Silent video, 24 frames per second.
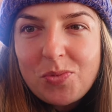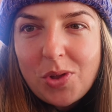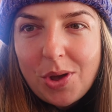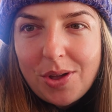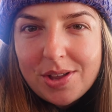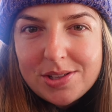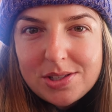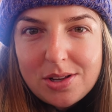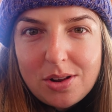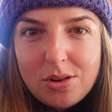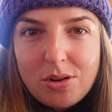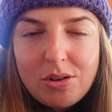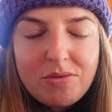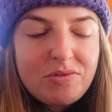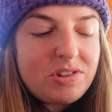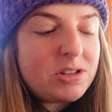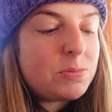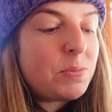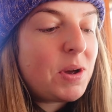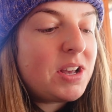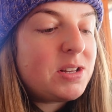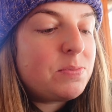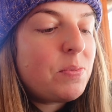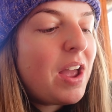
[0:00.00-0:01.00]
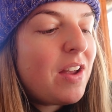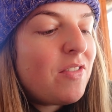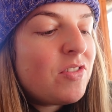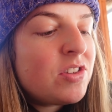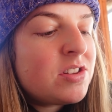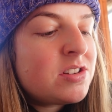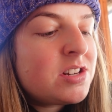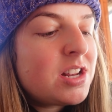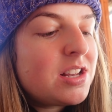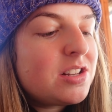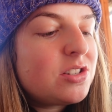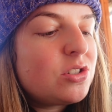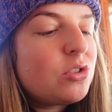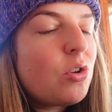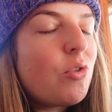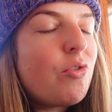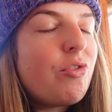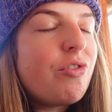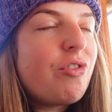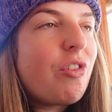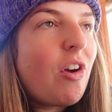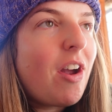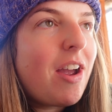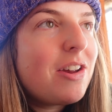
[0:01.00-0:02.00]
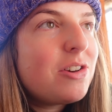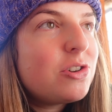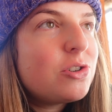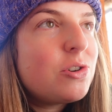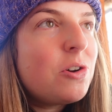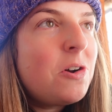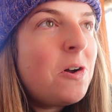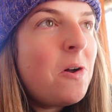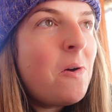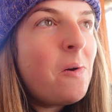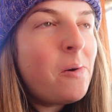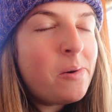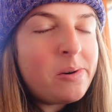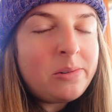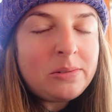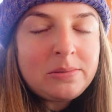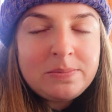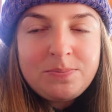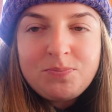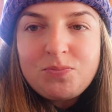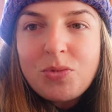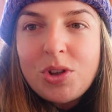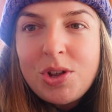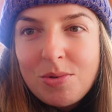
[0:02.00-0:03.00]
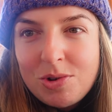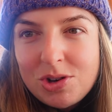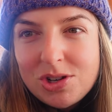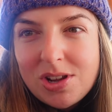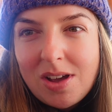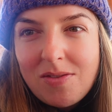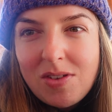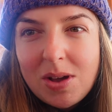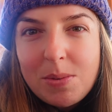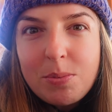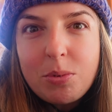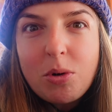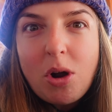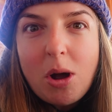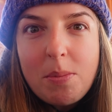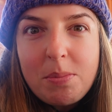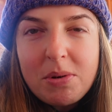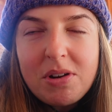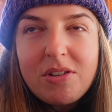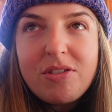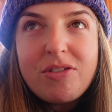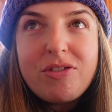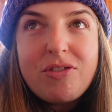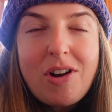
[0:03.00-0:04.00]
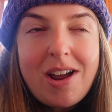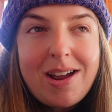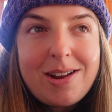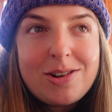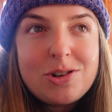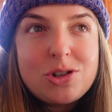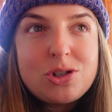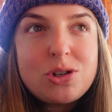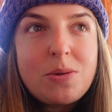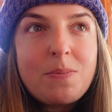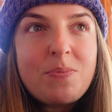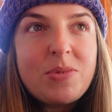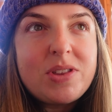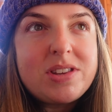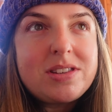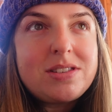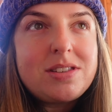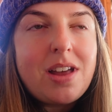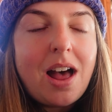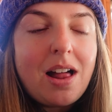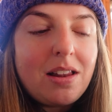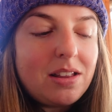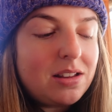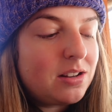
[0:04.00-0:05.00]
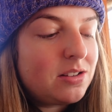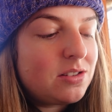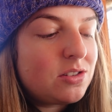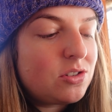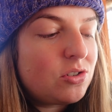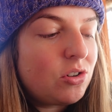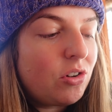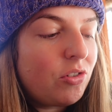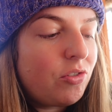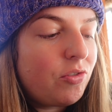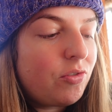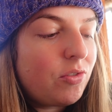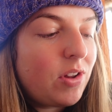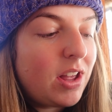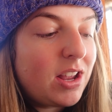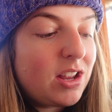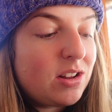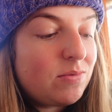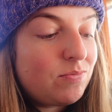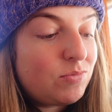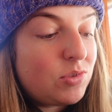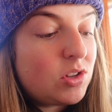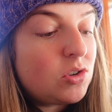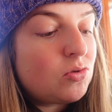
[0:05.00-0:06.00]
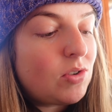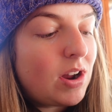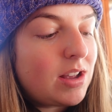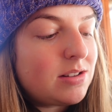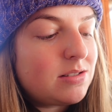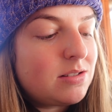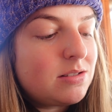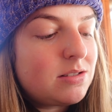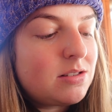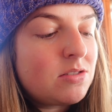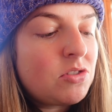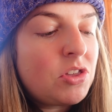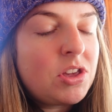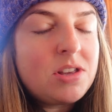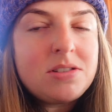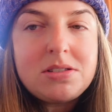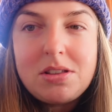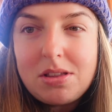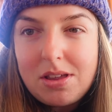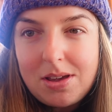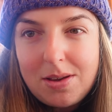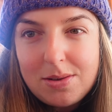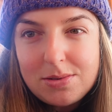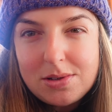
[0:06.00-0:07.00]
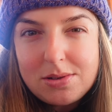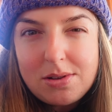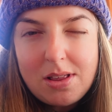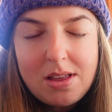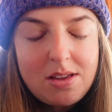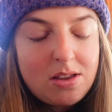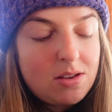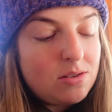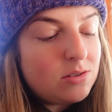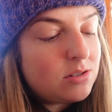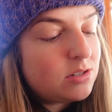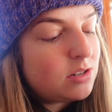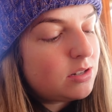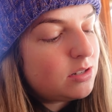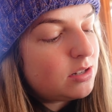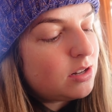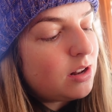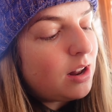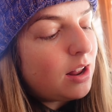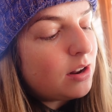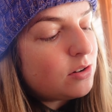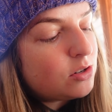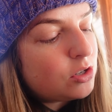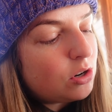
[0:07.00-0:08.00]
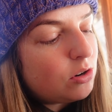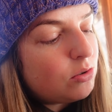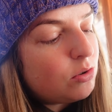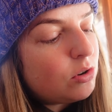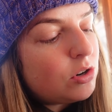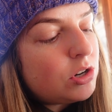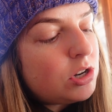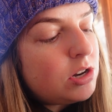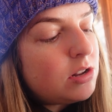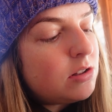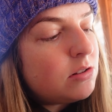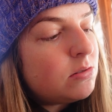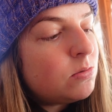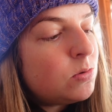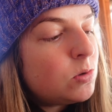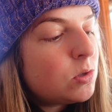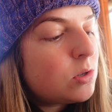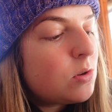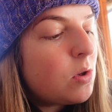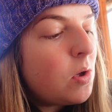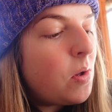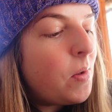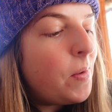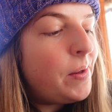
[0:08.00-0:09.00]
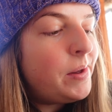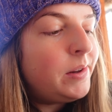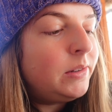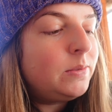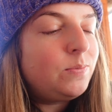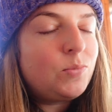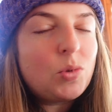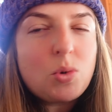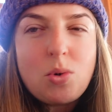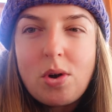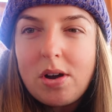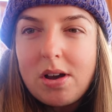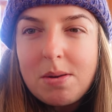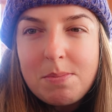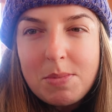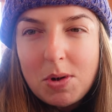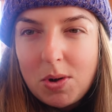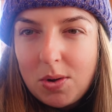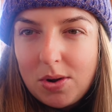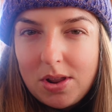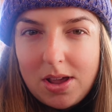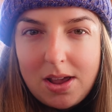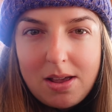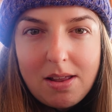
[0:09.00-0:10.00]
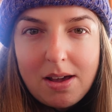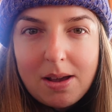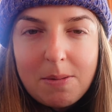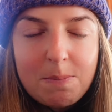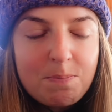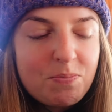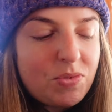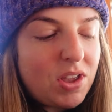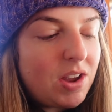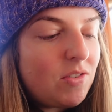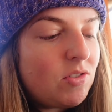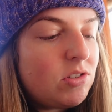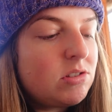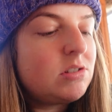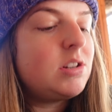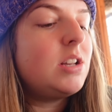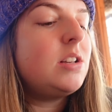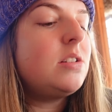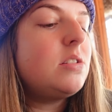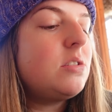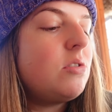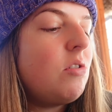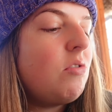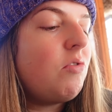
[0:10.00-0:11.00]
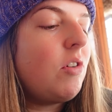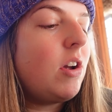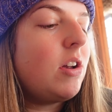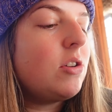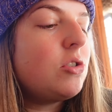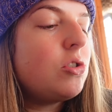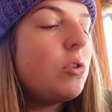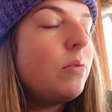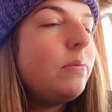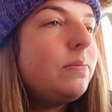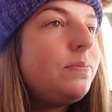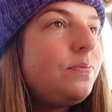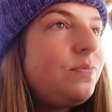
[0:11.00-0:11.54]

Oh, it's a lovely spice, but everything tastes so fresh. You know, we just have like proper fresh salad and stuff, like the dressings and things that they use. So they use cilantro, onions, guacamole, like everything tastes so fresh.